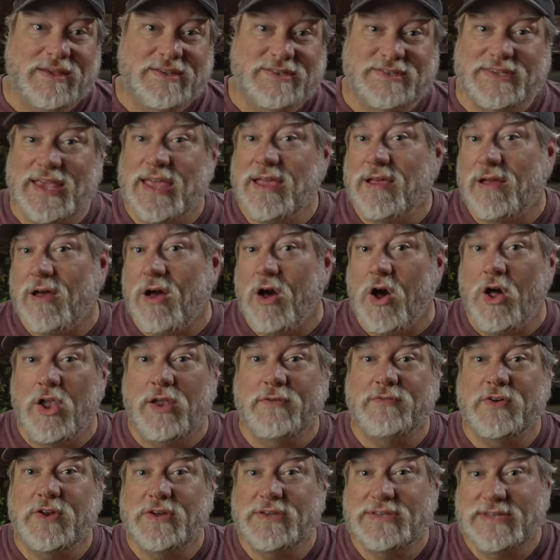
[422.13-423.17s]
sync all
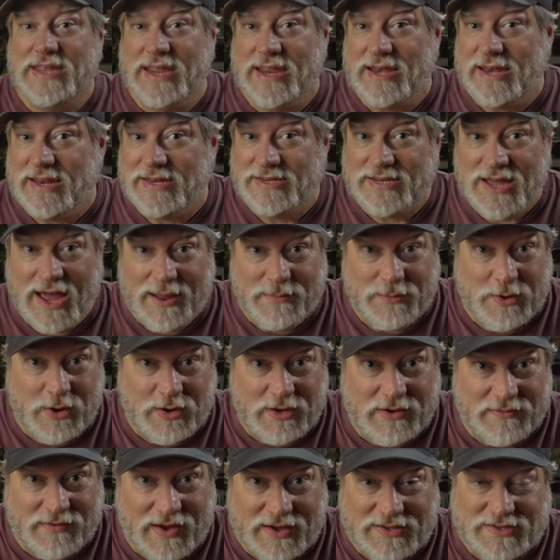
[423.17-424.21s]
of your Deity timecode
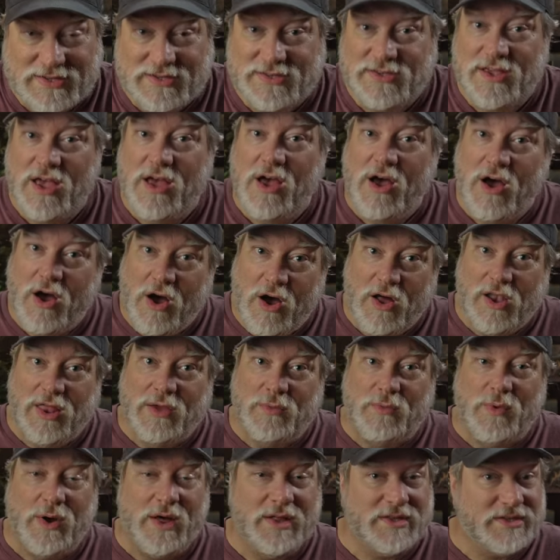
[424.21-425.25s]
devices all at
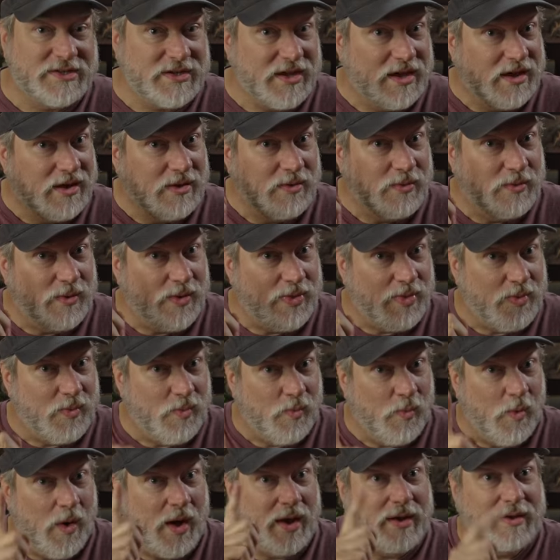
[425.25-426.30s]
once with
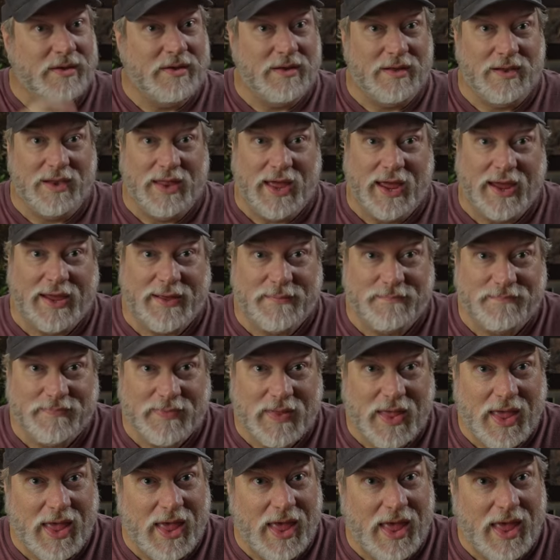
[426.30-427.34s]
one click.
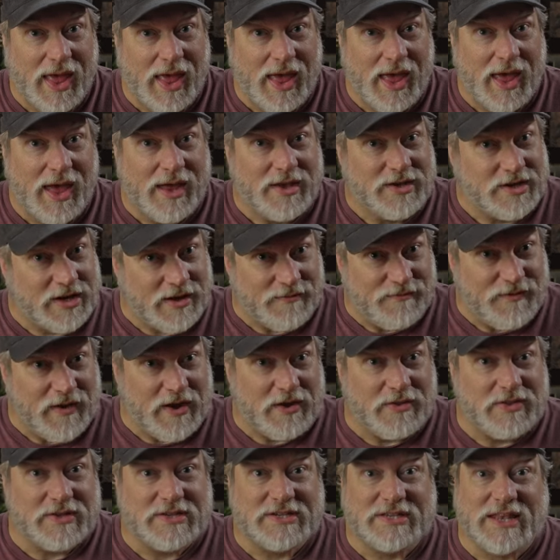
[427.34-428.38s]
To
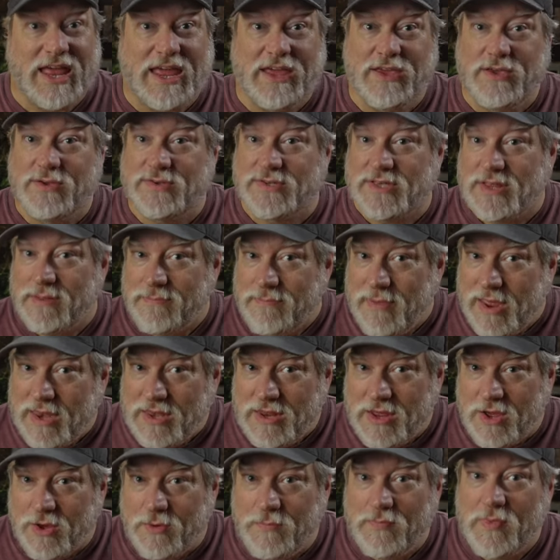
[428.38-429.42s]
configure the Slate using the
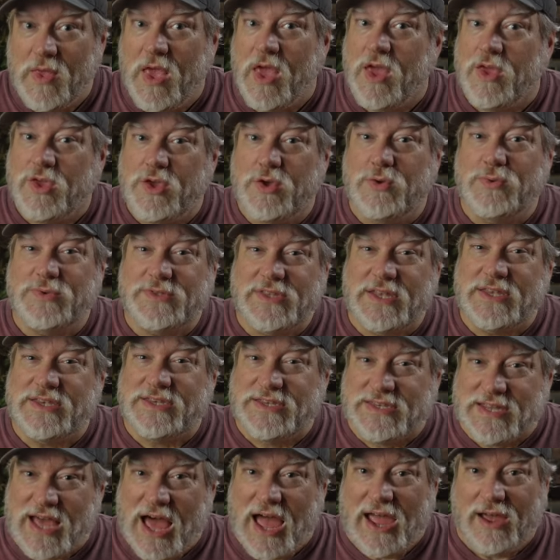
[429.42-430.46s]
menu, use the
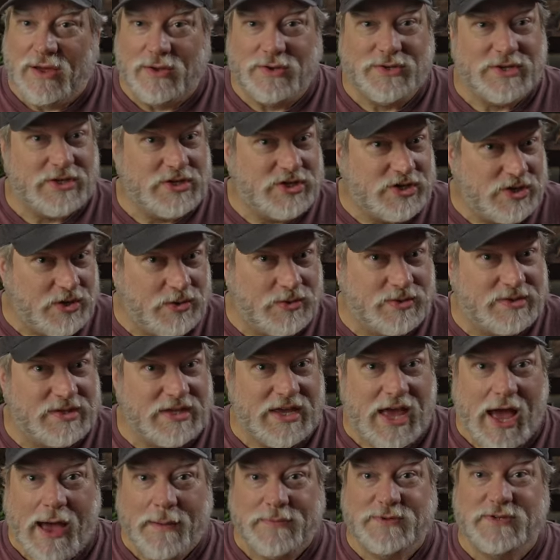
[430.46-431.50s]
dial to choose
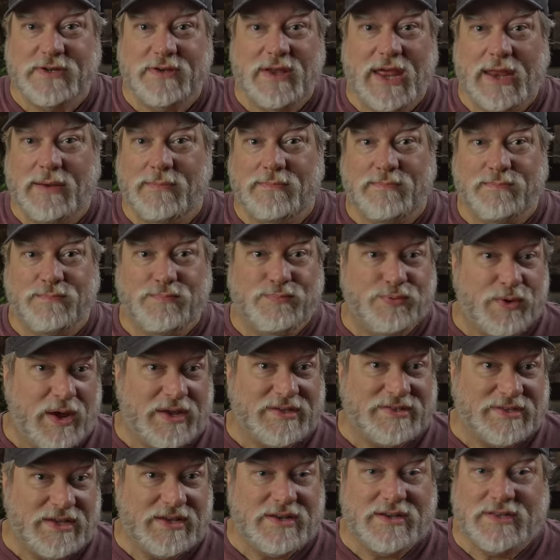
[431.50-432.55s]
the option and
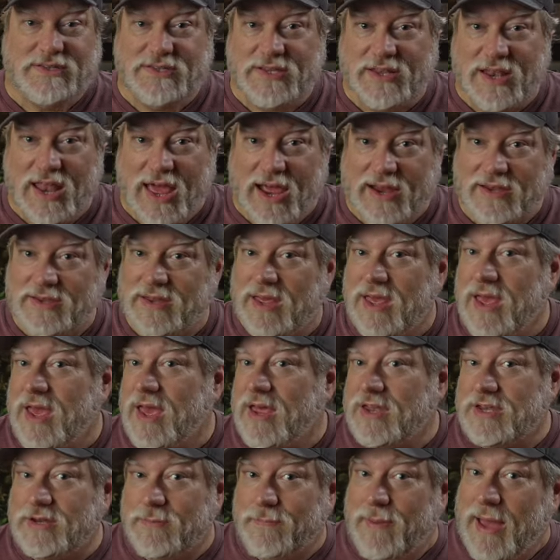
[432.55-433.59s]
press in to select.
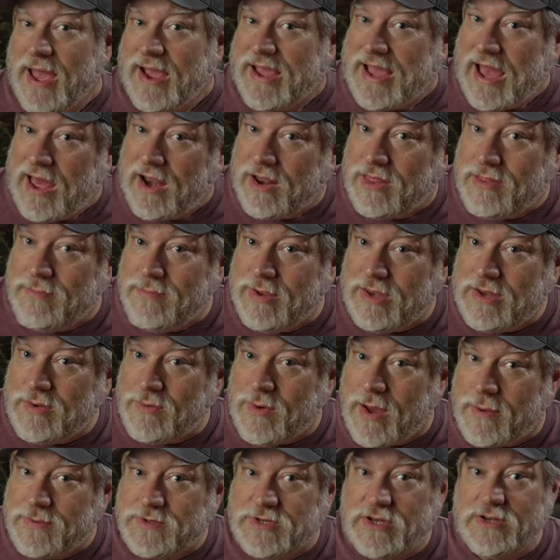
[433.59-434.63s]
To back out of the menu
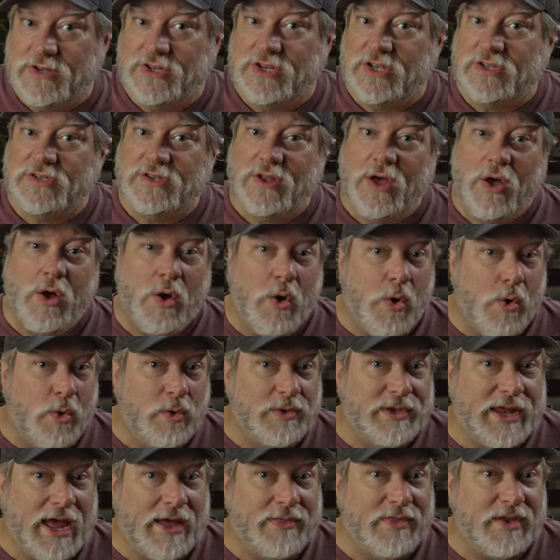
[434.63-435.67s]
option, just
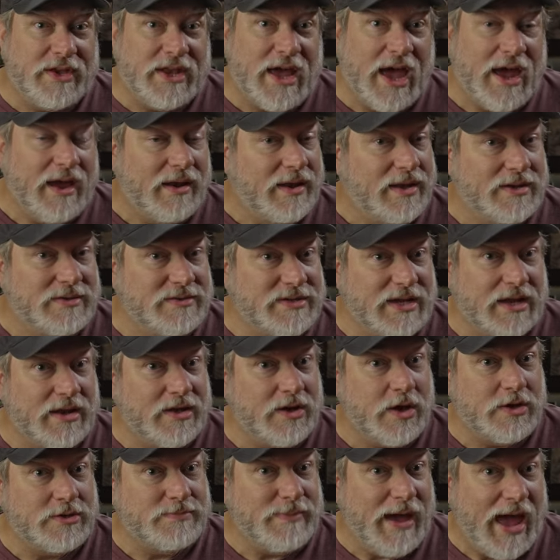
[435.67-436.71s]
hold down the dial until it
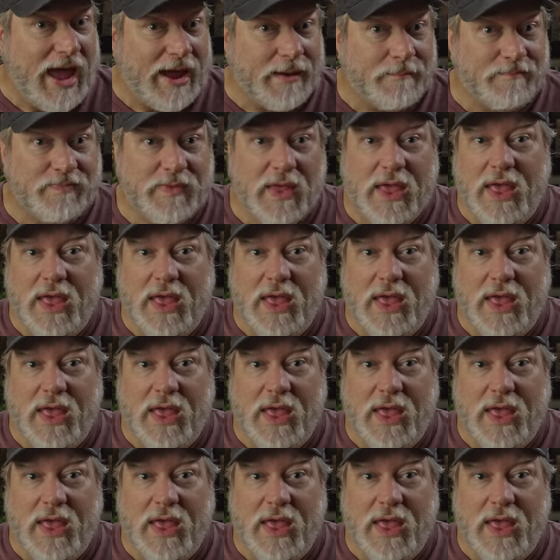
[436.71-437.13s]
goes back.